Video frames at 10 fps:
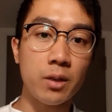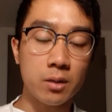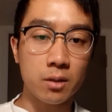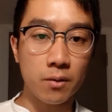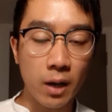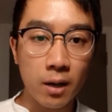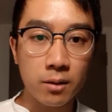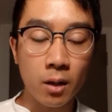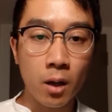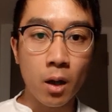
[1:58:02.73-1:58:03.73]
this
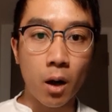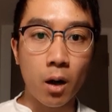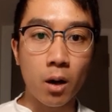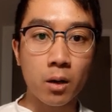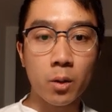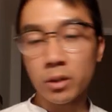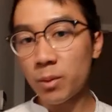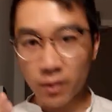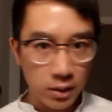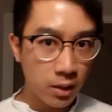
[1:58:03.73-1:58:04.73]
event are going to
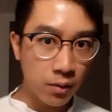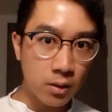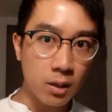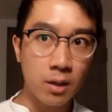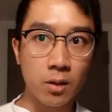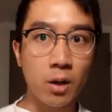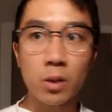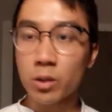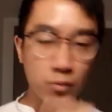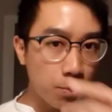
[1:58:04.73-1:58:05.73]
be very different, and they're
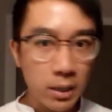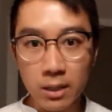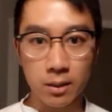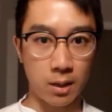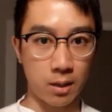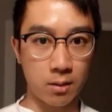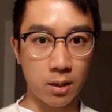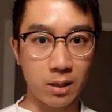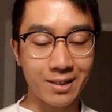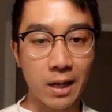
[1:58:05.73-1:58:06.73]
not going to repeat again
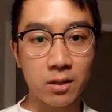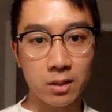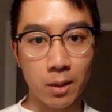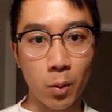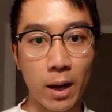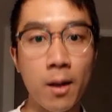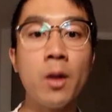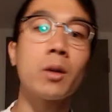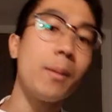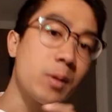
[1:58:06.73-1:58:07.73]
in exactly the same way.
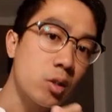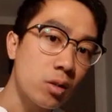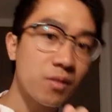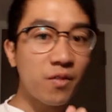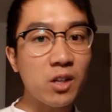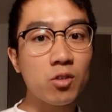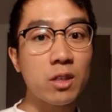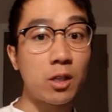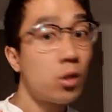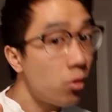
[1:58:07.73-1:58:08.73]
There might be certain features
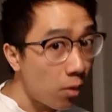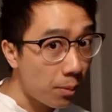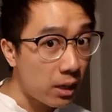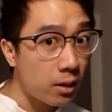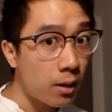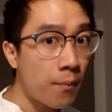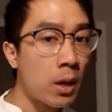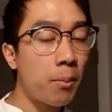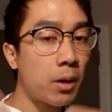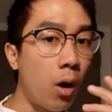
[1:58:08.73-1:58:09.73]
that do repeat,
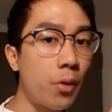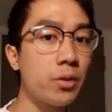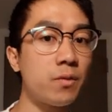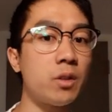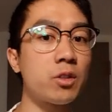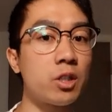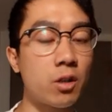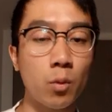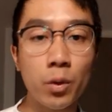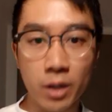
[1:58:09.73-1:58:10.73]
but all those features in
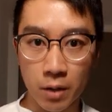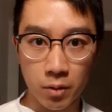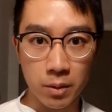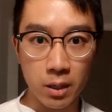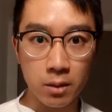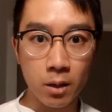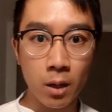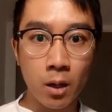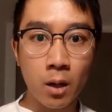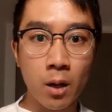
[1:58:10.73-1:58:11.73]
general will not repeat.
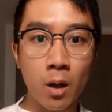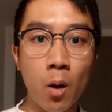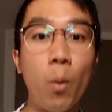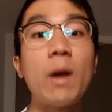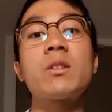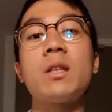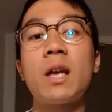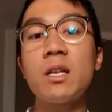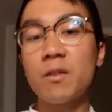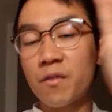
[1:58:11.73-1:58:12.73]
Whereas in the
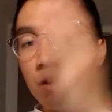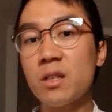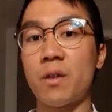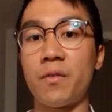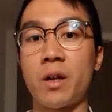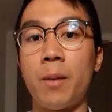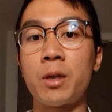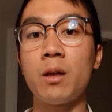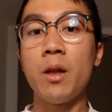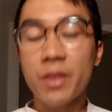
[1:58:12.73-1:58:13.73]
case of physical
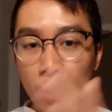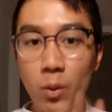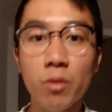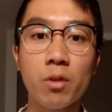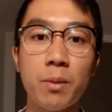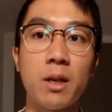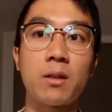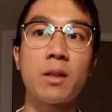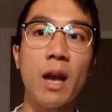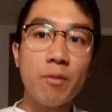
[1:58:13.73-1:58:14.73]
phenomena, they will
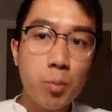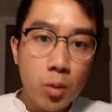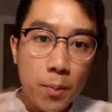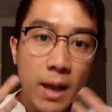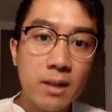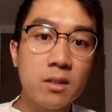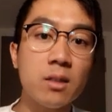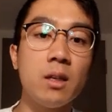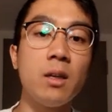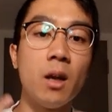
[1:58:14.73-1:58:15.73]
repeat. They have a
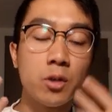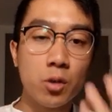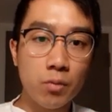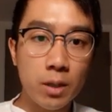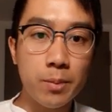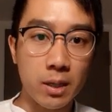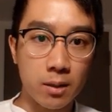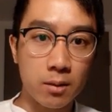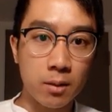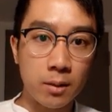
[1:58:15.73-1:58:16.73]
propensity to repeat.